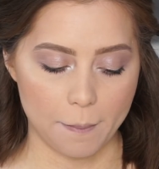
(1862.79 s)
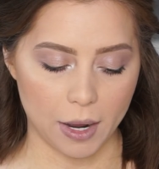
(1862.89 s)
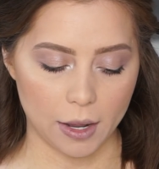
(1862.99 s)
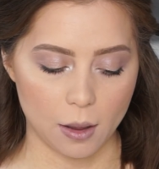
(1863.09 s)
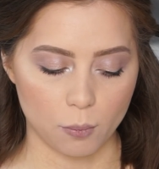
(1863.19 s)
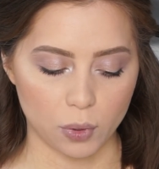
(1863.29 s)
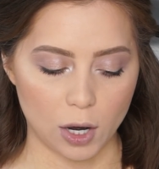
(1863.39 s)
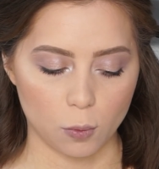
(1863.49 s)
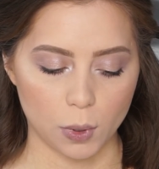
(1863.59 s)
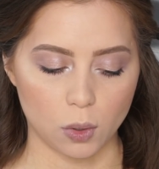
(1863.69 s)
my
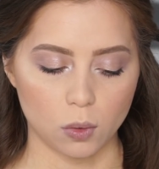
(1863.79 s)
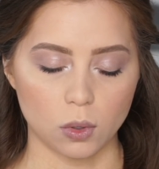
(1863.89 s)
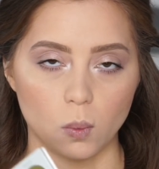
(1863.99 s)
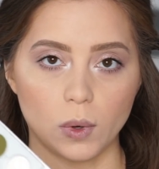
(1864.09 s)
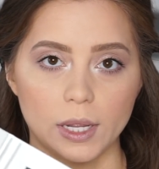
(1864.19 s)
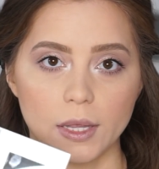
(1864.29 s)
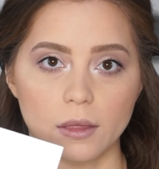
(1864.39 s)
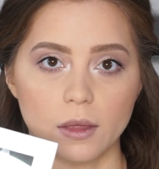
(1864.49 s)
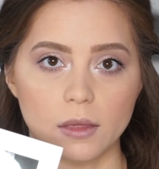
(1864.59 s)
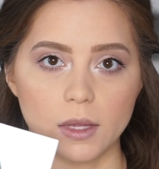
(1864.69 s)
brow bone
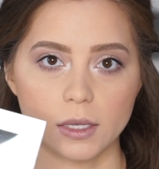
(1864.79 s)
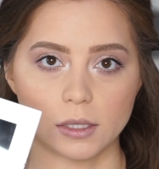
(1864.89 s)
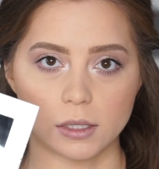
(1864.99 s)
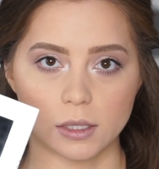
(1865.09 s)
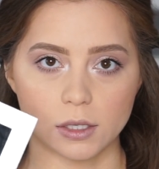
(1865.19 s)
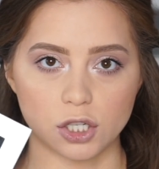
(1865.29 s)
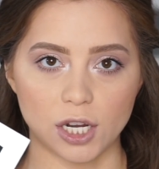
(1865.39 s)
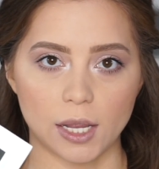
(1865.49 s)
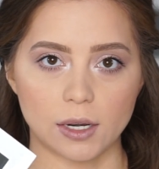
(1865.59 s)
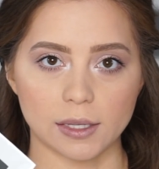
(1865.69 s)
with this
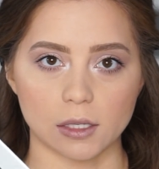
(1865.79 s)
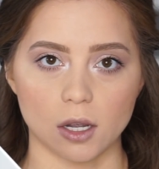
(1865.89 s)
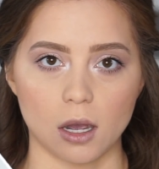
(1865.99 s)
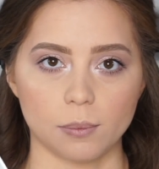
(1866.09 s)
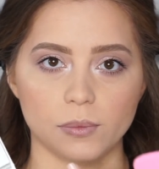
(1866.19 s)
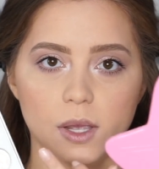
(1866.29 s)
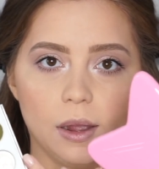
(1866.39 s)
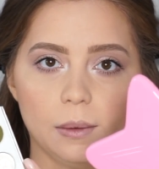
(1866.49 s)
shade at the top,